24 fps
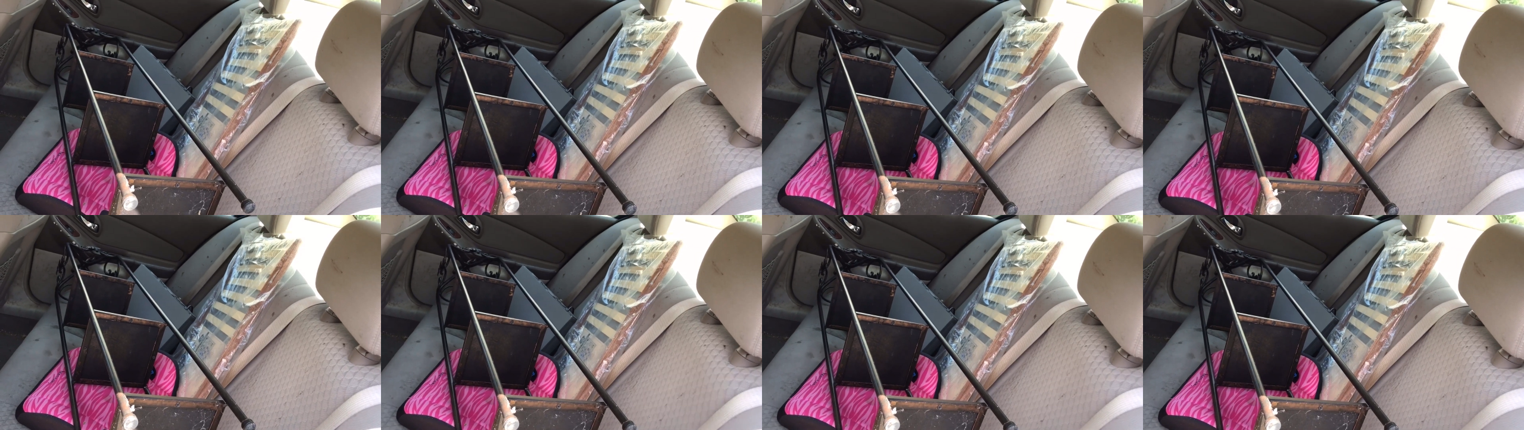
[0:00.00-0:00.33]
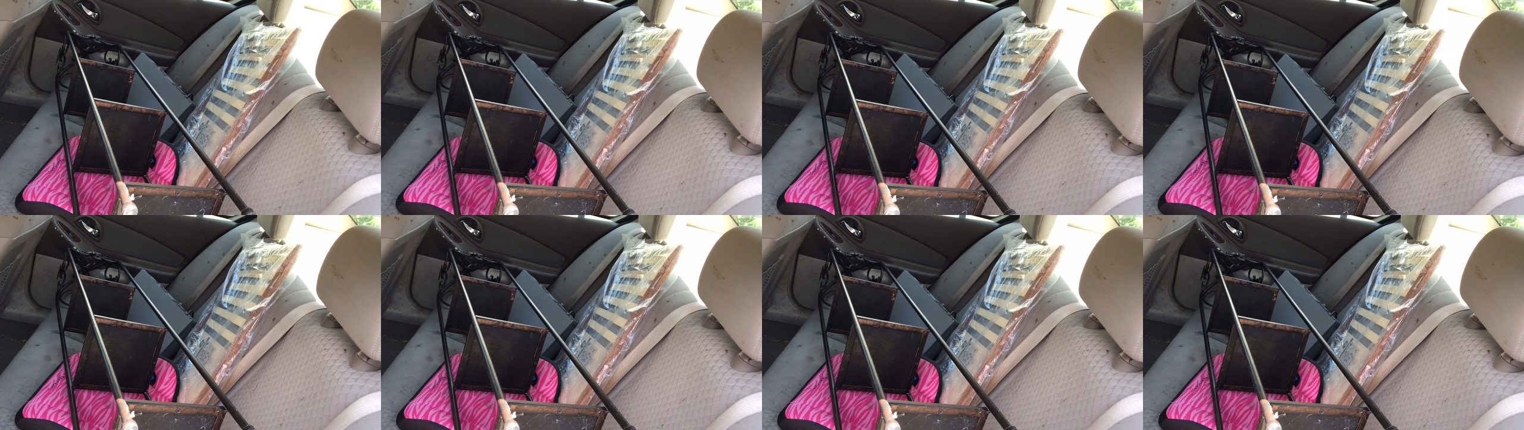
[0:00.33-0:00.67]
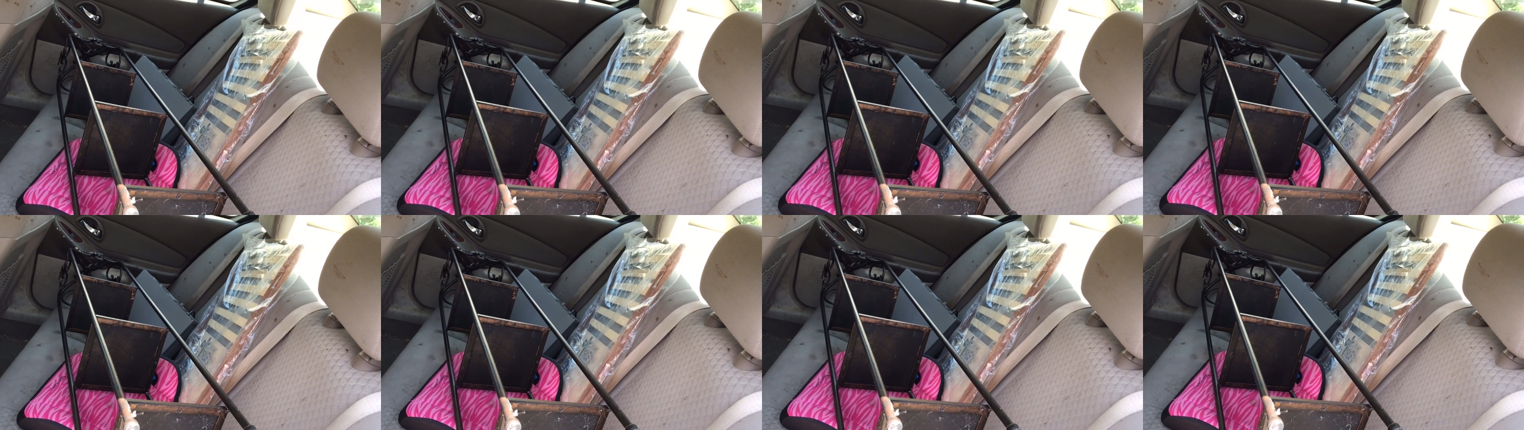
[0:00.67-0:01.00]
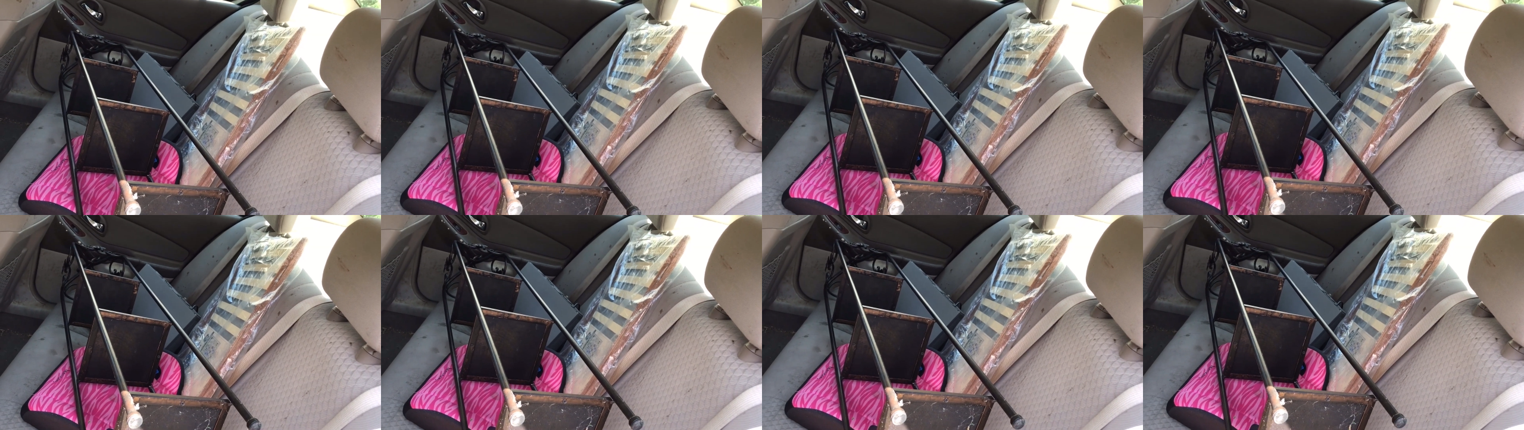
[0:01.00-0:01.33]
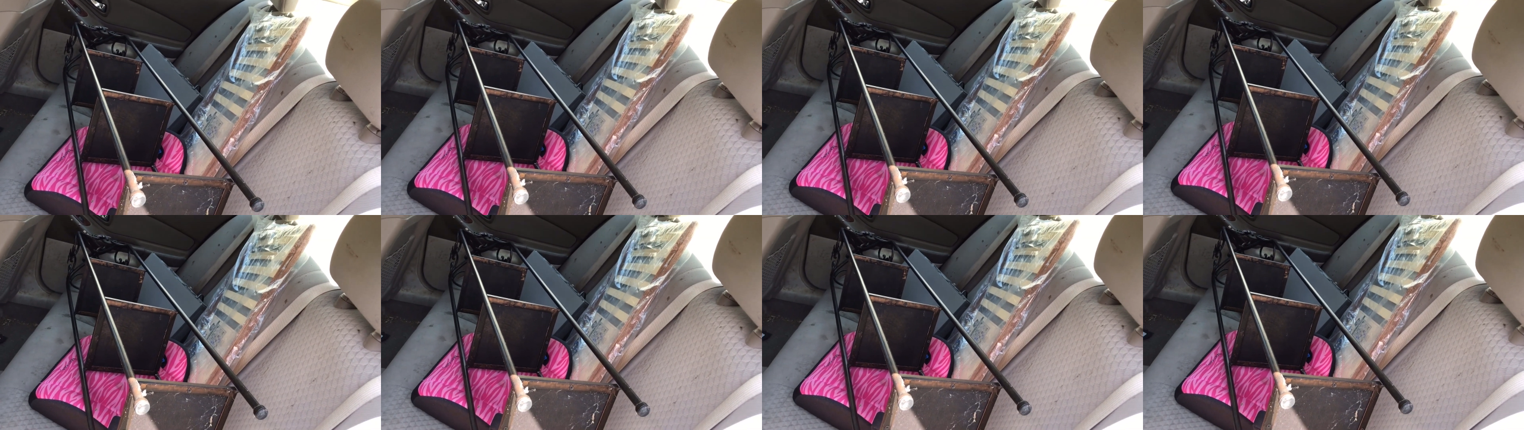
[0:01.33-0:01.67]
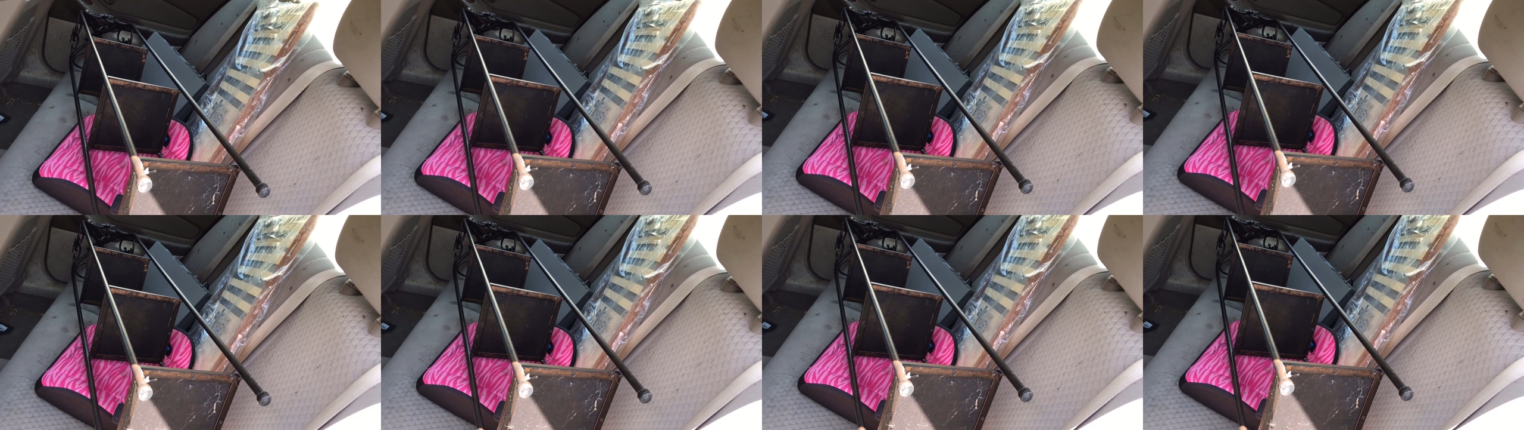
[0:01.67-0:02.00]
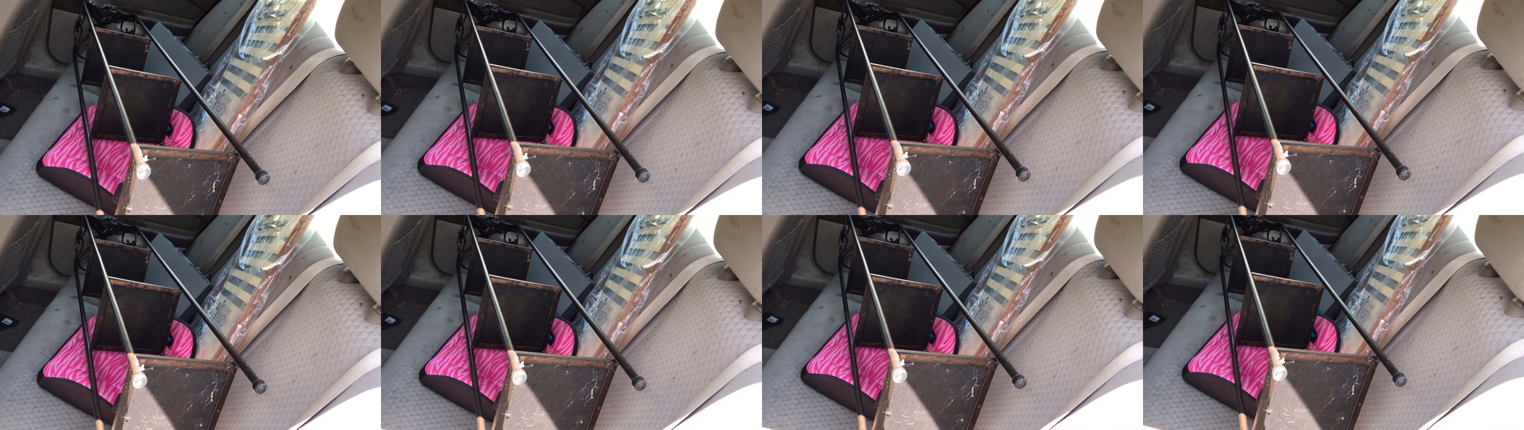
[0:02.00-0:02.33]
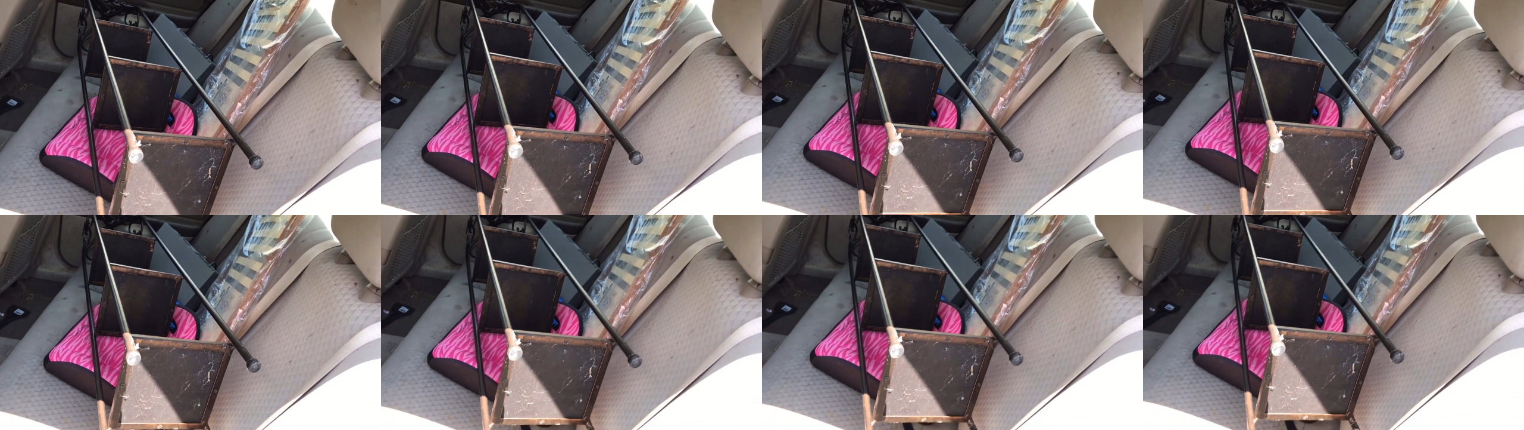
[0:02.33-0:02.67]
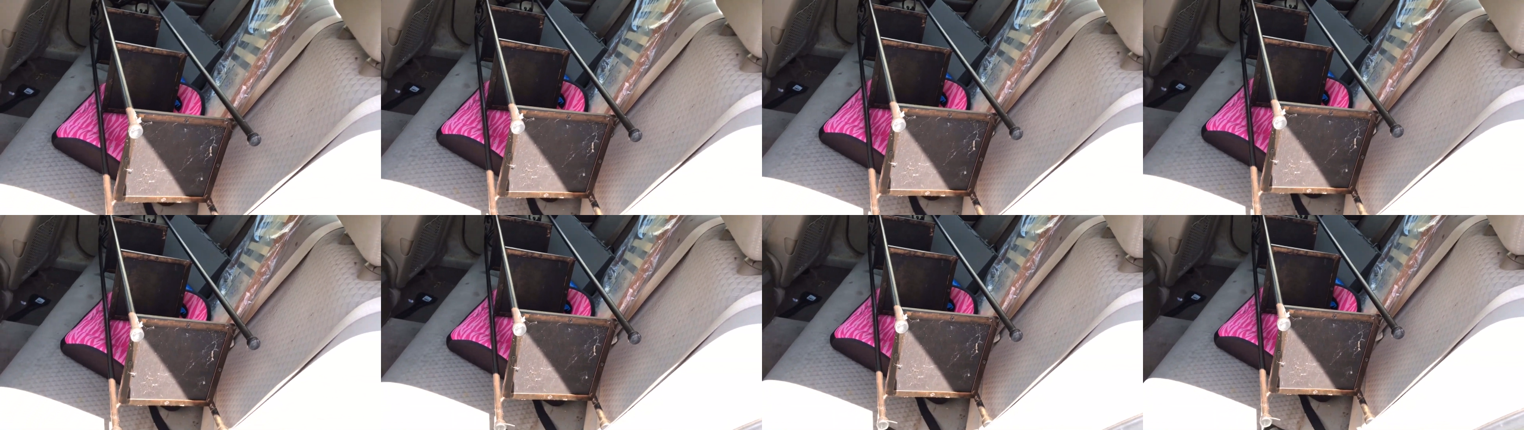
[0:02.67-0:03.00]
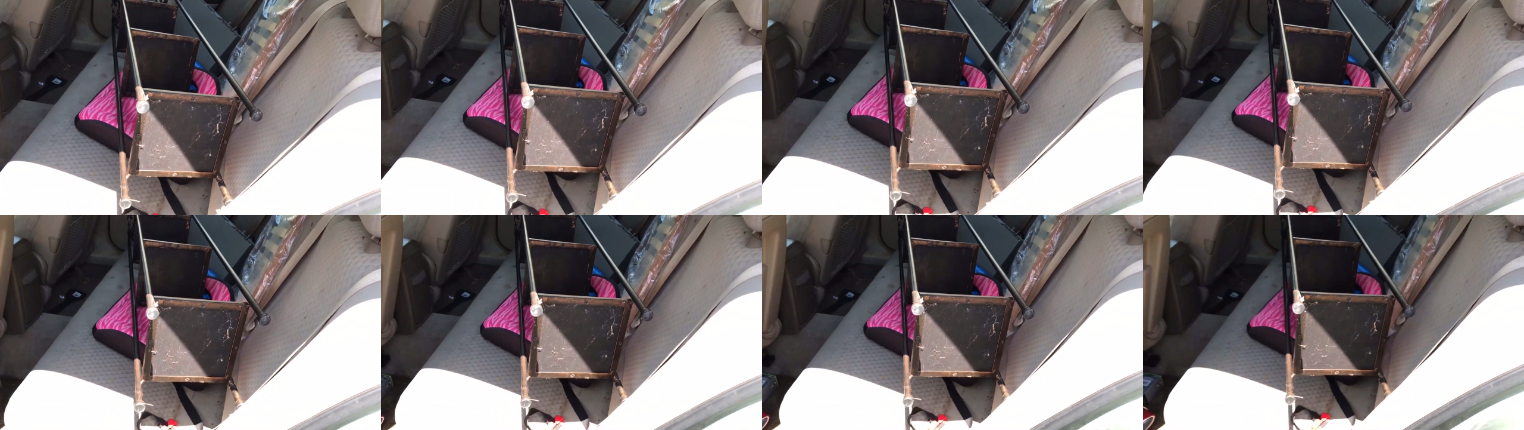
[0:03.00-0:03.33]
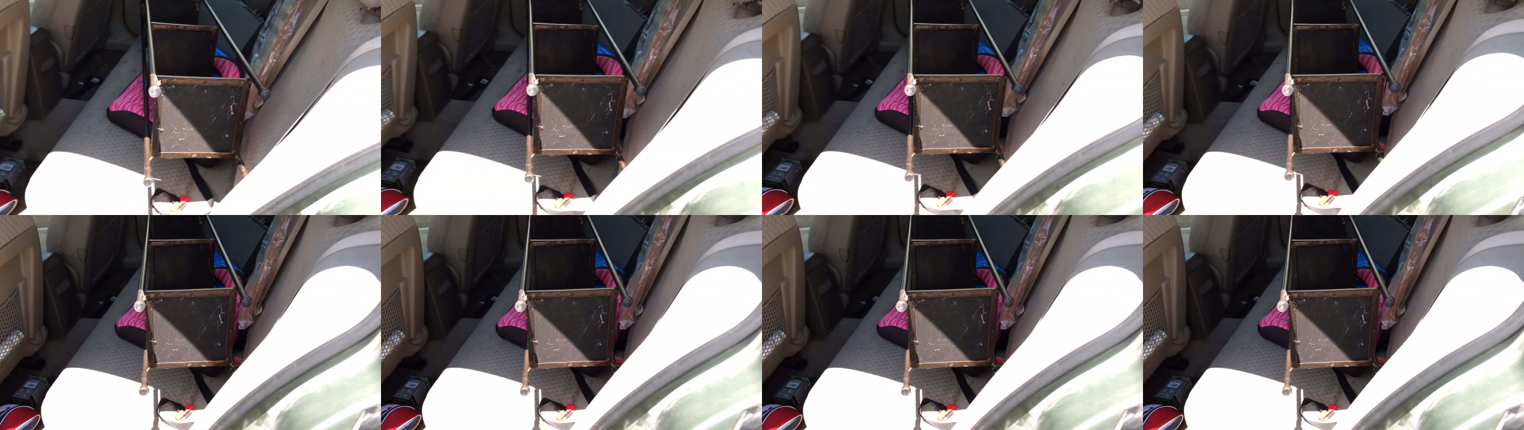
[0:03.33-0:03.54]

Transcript: (no speaker visible)